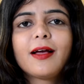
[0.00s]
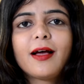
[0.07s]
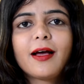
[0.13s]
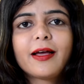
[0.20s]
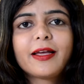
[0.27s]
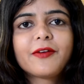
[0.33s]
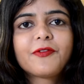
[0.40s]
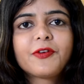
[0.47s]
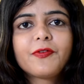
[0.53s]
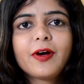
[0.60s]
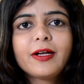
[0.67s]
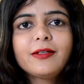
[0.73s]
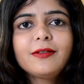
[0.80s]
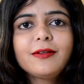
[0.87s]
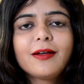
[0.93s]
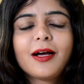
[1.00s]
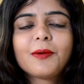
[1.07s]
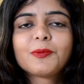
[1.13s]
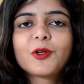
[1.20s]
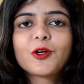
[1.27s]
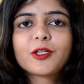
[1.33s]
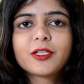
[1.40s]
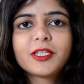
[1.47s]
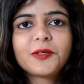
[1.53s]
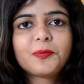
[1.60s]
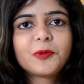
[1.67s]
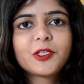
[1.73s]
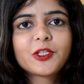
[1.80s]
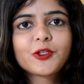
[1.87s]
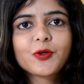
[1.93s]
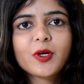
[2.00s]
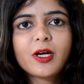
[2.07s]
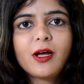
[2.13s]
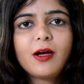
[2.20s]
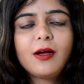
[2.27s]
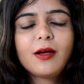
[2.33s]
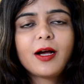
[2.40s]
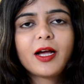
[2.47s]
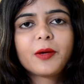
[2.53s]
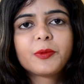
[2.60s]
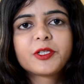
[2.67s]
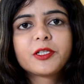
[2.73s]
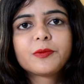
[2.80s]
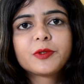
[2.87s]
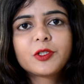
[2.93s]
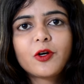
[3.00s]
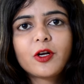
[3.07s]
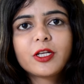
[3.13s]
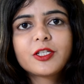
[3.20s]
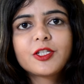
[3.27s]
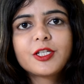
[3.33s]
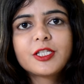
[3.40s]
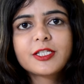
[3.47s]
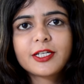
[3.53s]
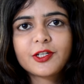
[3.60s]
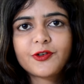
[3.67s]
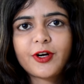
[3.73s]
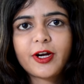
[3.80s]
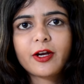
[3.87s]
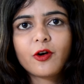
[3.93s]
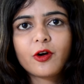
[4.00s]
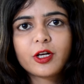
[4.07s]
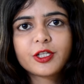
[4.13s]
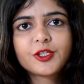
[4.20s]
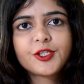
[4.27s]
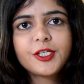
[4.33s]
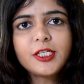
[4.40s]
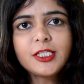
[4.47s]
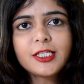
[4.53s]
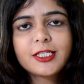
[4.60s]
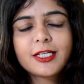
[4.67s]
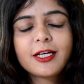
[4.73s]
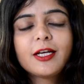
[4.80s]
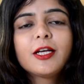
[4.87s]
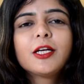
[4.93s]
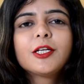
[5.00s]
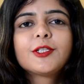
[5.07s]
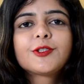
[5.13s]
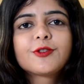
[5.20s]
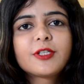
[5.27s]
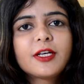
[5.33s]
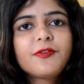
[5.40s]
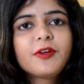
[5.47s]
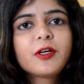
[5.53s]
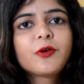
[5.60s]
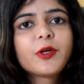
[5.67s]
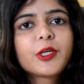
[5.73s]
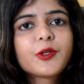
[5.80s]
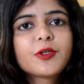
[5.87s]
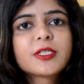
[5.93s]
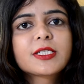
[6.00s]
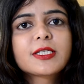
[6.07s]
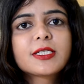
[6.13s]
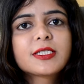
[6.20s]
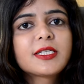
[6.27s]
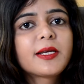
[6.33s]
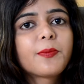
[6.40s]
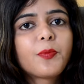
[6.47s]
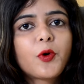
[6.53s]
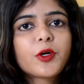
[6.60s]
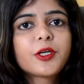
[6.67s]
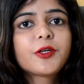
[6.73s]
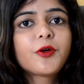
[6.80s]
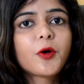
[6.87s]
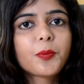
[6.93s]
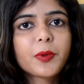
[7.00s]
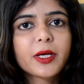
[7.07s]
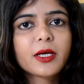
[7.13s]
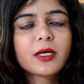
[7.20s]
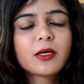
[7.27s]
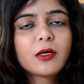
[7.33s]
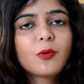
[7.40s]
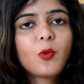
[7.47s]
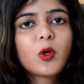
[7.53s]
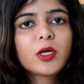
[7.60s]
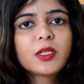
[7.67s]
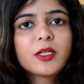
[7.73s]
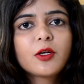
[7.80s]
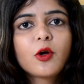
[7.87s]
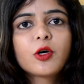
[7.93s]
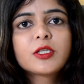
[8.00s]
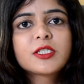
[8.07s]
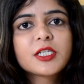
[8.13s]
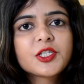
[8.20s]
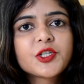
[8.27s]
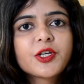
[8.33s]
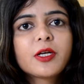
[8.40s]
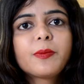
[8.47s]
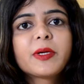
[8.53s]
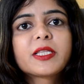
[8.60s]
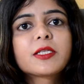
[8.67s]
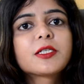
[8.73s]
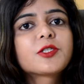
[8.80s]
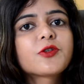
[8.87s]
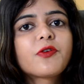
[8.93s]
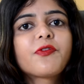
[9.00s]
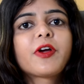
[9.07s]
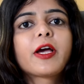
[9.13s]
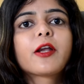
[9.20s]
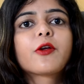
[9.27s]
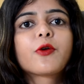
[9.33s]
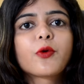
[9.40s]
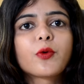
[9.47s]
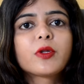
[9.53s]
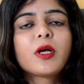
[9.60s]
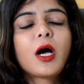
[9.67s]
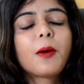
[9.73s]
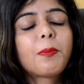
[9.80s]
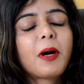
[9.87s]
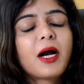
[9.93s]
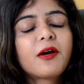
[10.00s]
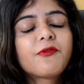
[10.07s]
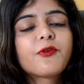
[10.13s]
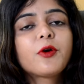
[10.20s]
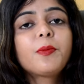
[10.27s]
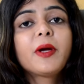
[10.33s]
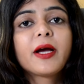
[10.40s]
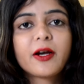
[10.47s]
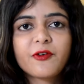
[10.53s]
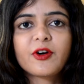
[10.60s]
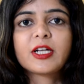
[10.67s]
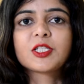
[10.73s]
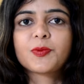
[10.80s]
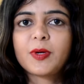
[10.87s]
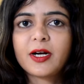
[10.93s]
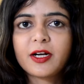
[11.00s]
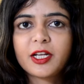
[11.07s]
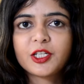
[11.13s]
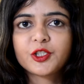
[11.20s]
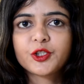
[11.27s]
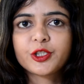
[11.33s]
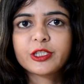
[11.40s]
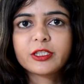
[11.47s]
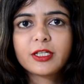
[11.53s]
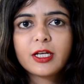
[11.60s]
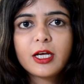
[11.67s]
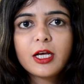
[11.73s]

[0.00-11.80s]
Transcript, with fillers: Hi everyone, I'm Doctor Deepthi Shukla. I am a dermatologist and trichologist. Today we are going to discuss an important topic. What are the non-surgical methods of hair growth apart from hair transplantation?